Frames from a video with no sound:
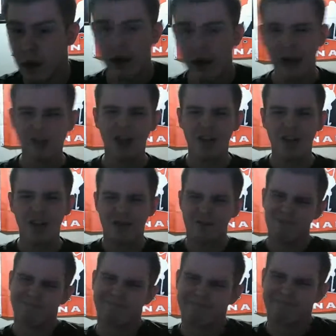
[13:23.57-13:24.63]
It just
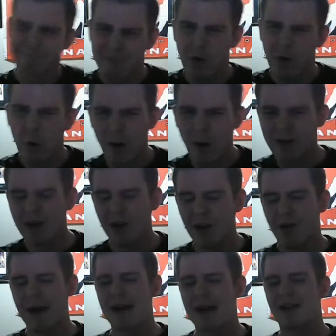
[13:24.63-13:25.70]
wasn't the
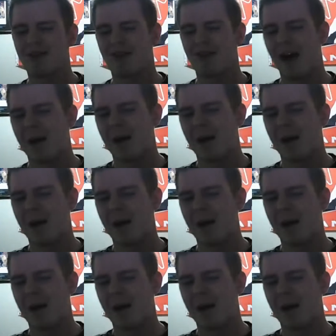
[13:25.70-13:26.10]
greatest.